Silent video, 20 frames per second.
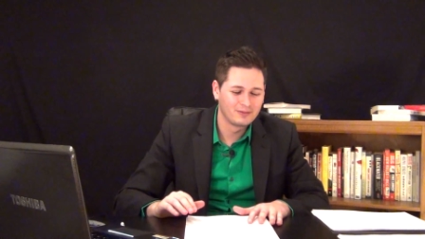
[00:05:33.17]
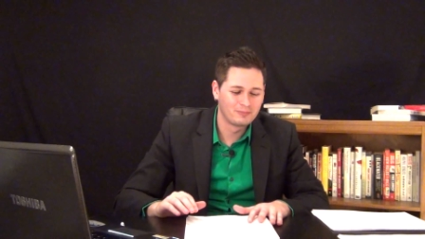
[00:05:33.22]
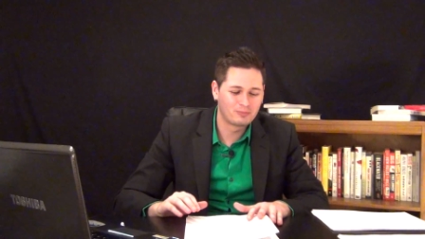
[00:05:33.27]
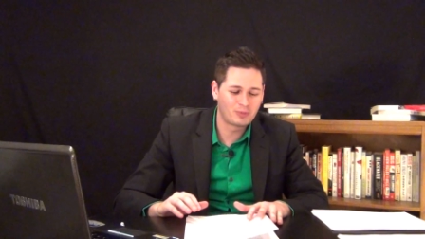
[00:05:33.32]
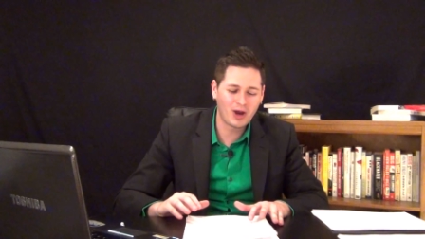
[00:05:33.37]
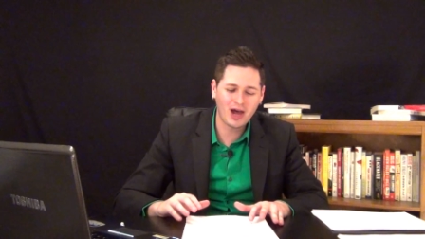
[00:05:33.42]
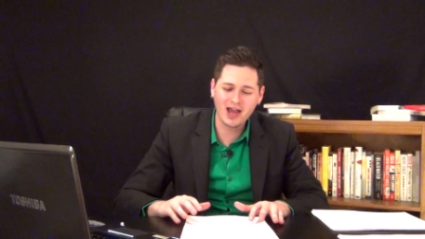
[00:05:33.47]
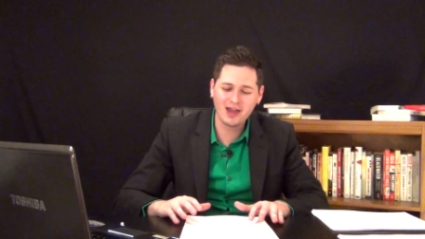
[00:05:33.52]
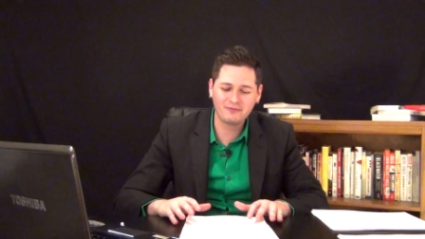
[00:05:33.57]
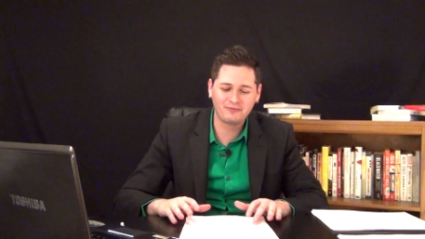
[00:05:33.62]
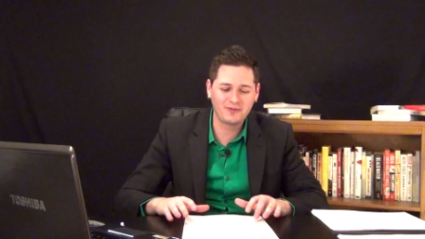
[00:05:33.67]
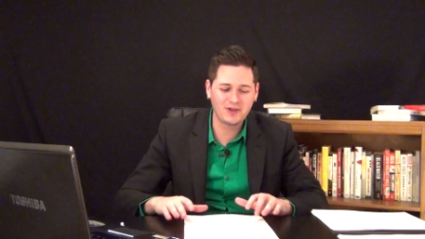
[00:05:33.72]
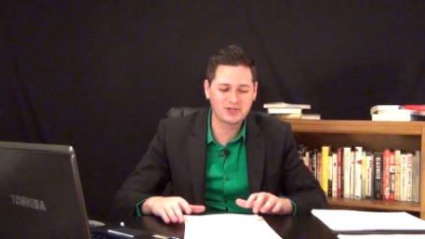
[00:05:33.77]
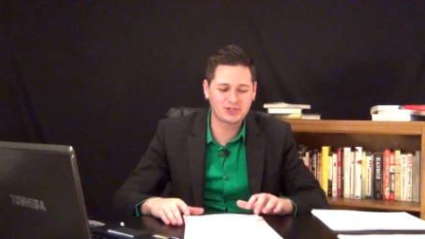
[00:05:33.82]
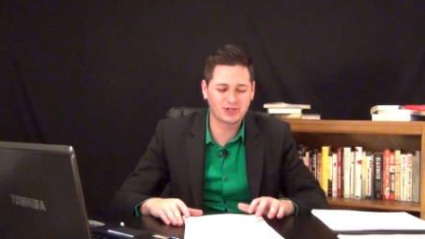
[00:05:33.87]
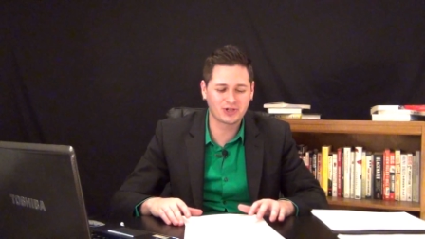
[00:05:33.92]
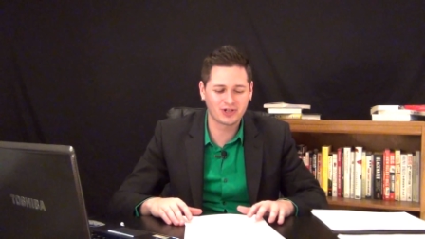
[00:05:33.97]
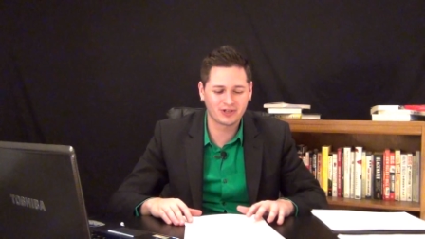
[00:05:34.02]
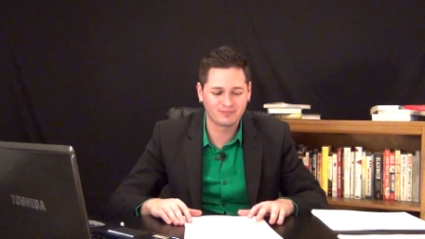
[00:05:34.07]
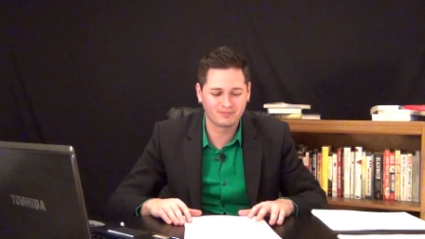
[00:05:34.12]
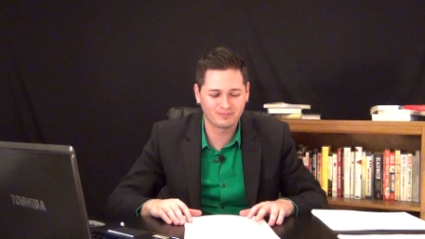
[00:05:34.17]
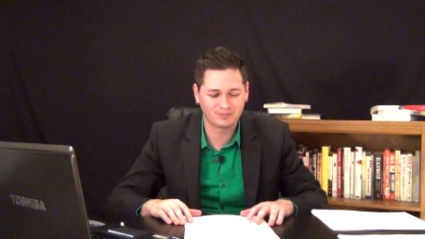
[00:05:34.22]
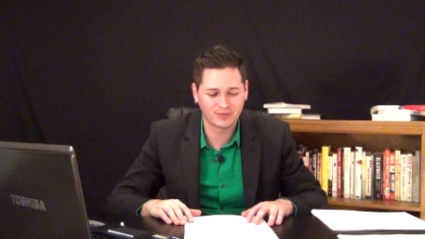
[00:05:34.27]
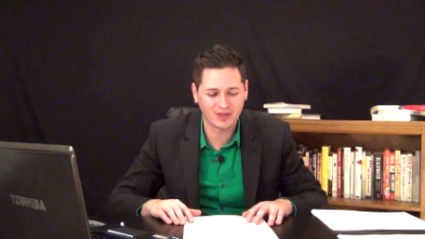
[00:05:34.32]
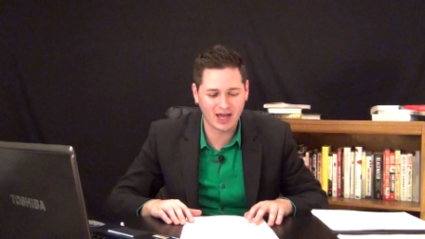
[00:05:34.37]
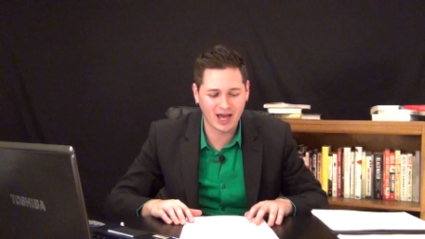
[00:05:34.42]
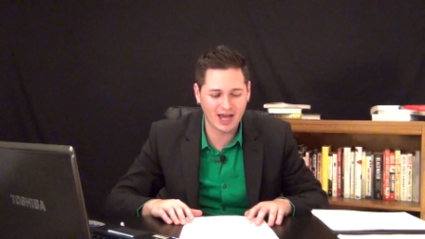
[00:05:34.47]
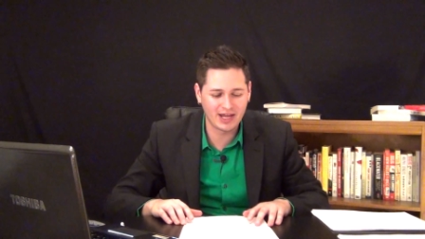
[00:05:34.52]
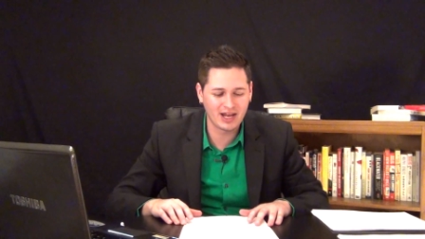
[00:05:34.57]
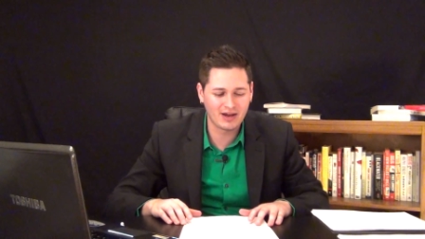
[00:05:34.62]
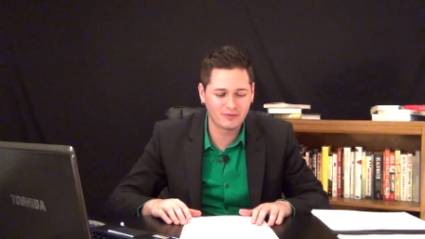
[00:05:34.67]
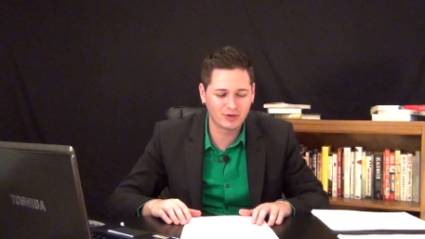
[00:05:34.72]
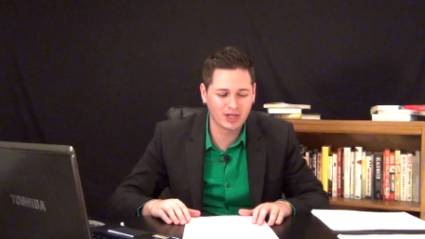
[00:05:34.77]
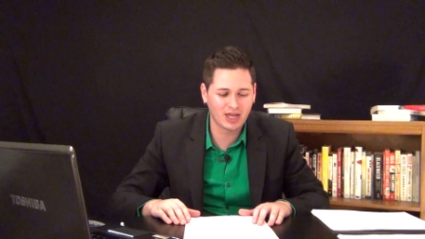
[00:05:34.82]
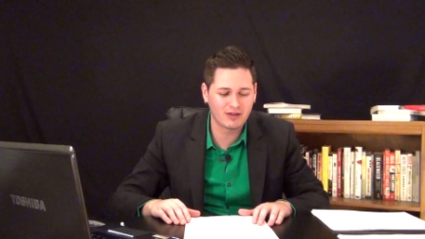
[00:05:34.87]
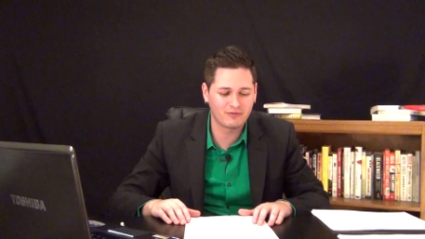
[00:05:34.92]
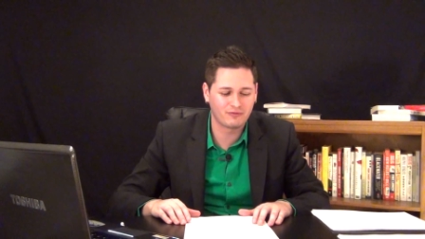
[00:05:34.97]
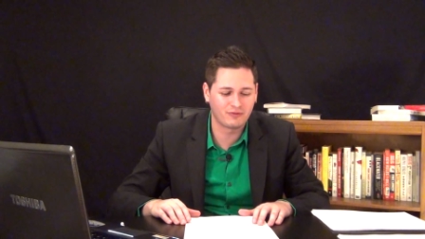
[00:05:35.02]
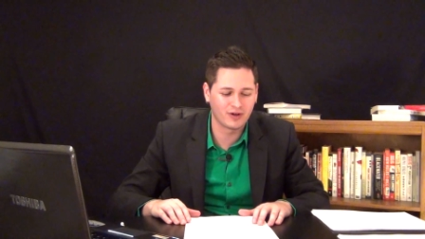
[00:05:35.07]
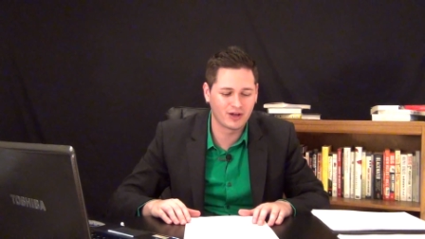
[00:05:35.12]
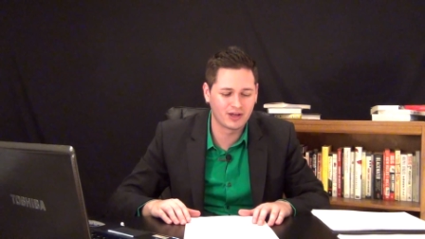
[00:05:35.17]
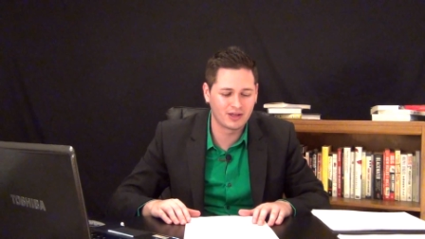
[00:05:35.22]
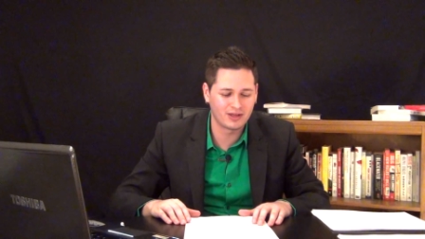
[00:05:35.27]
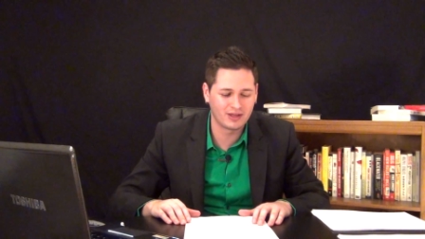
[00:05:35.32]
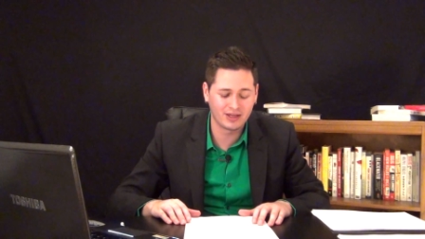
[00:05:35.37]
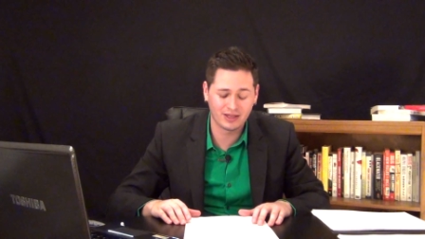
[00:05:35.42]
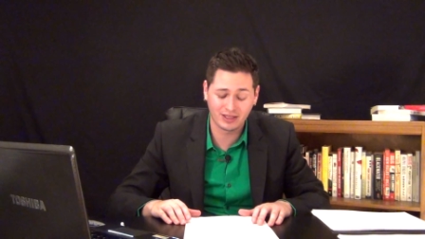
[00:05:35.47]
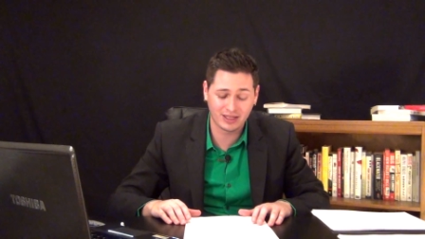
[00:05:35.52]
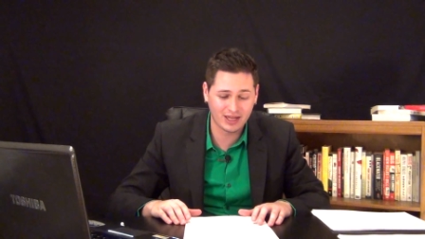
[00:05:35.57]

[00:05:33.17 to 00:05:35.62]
Bryan Fischer, I never get, fun, uh,